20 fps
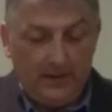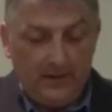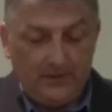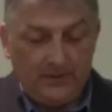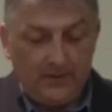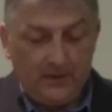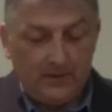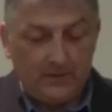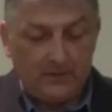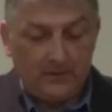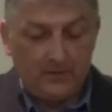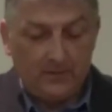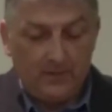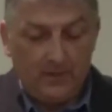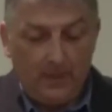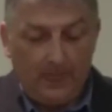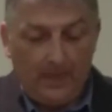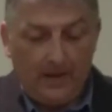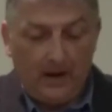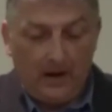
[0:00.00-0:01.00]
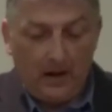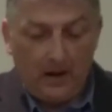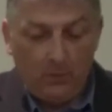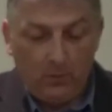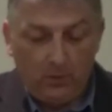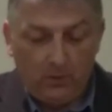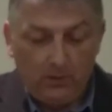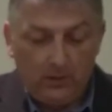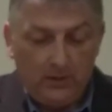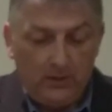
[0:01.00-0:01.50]
He says, I
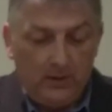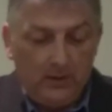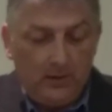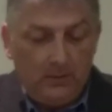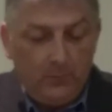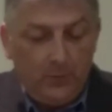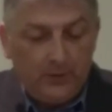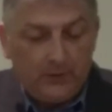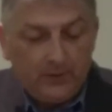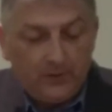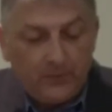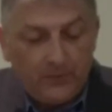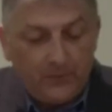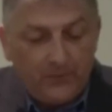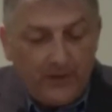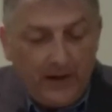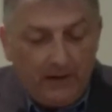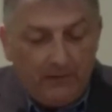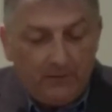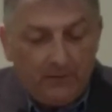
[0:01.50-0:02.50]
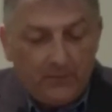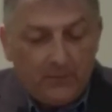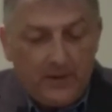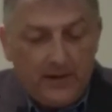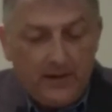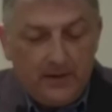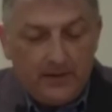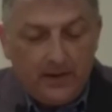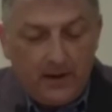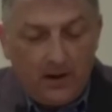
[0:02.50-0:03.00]
will put the fear of
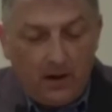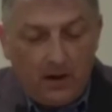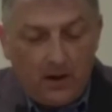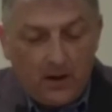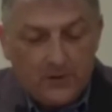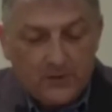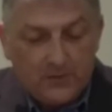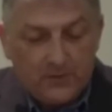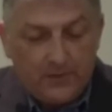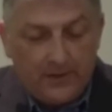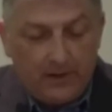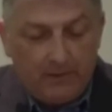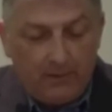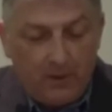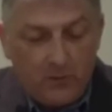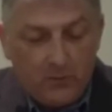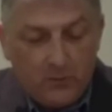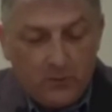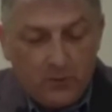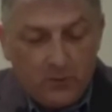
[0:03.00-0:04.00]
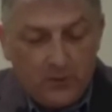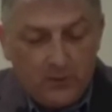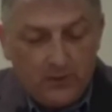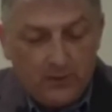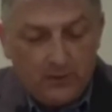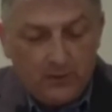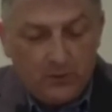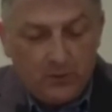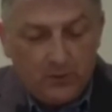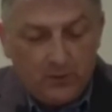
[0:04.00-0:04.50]
me in their hearts for their own good
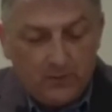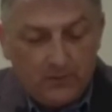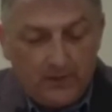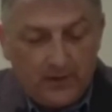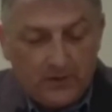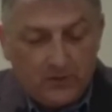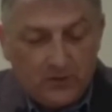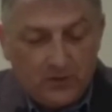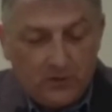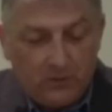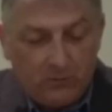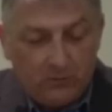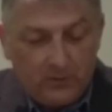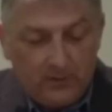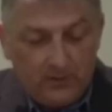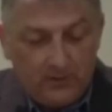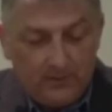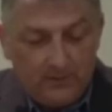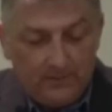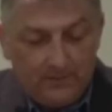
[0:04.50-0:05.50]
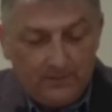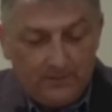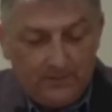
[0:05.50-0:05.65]
and the good of their children.